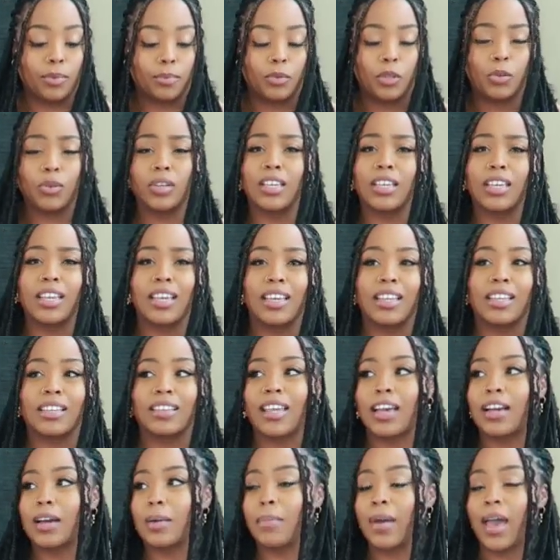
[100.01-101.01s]
you can get
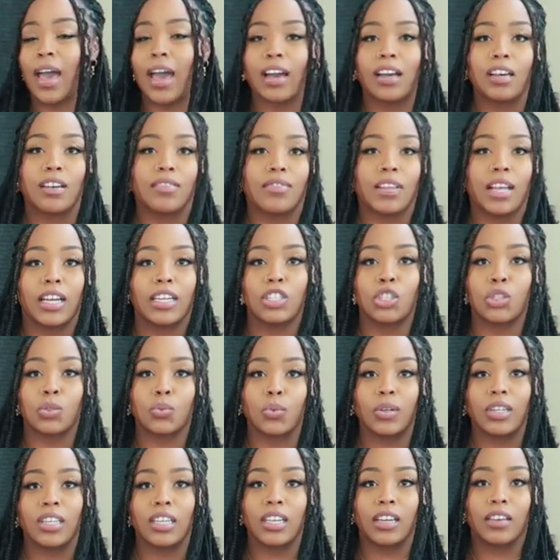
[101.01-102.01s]
like a pack of like
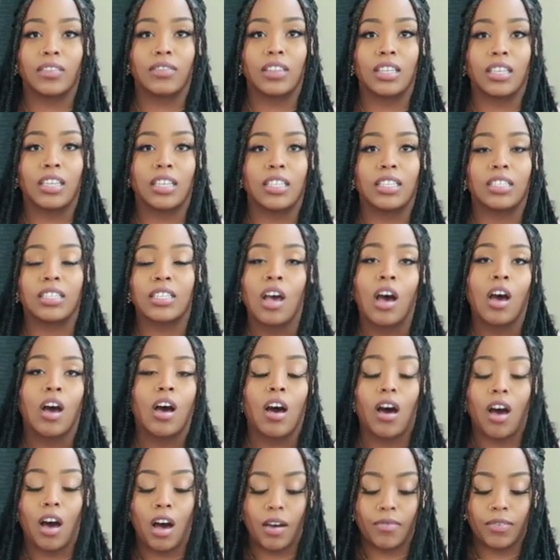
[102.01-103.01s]
20 of these
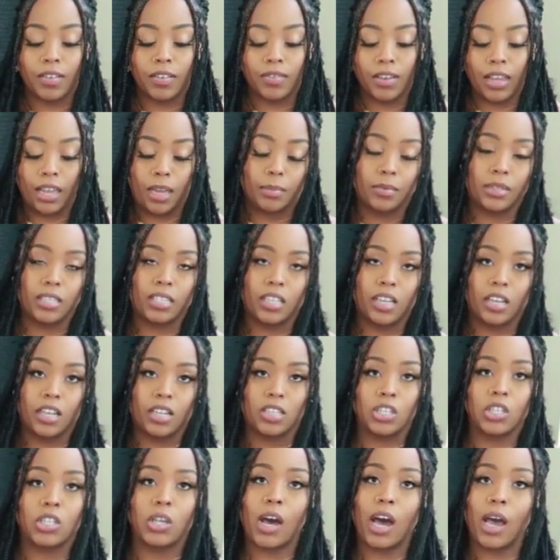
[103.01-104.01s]
off of
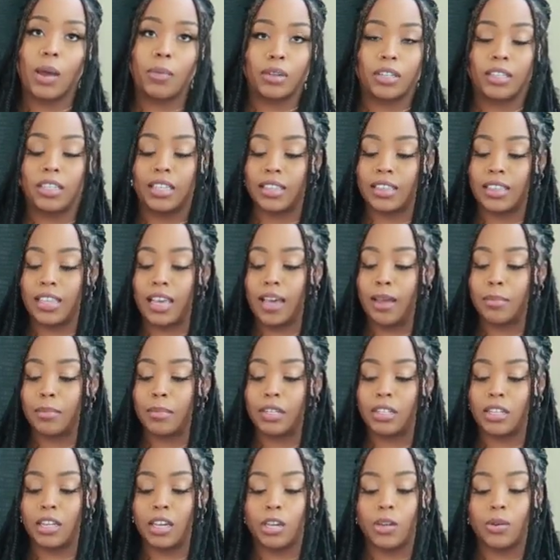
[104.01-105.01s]
Amazon, so I will link that
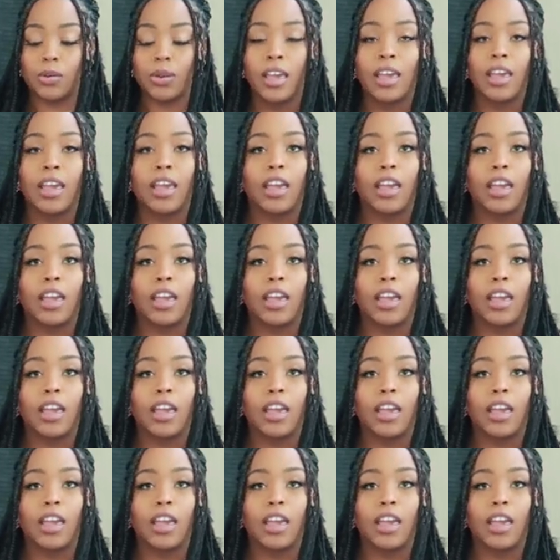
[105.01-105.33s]
below.